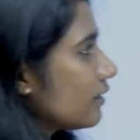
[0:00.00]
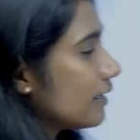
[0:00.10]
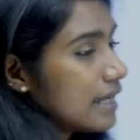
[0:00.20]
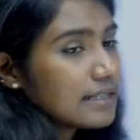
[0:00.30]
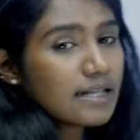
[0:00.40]

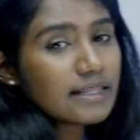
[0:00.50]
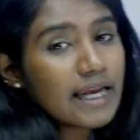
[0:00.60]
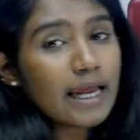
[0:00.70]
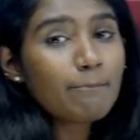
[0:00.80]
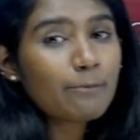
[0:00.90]
these are the
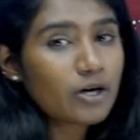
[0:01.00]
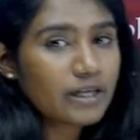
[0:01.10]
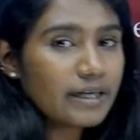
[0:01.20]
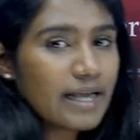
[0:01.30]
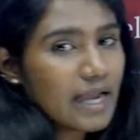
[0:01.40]
three
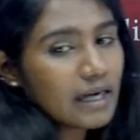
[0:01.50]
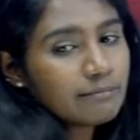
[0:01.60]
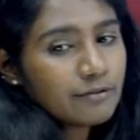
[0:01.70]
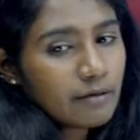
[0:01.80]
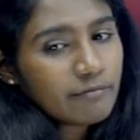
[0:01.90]
important
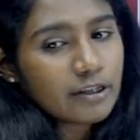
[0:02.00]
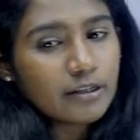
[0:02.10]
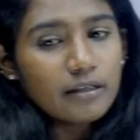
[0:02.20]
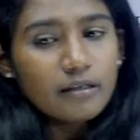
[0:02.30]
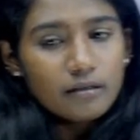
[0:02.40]
diagrams from which
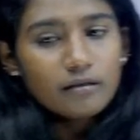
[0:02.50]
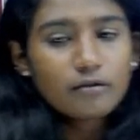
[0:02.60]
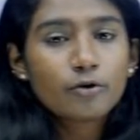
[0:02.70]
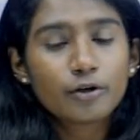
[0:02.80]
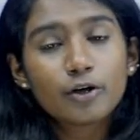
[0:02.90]

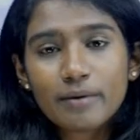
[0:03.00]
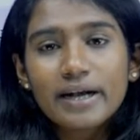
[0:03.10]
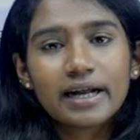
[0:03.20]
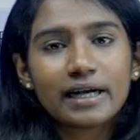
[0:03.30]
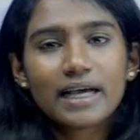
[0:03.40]
you
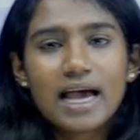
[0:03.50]
might get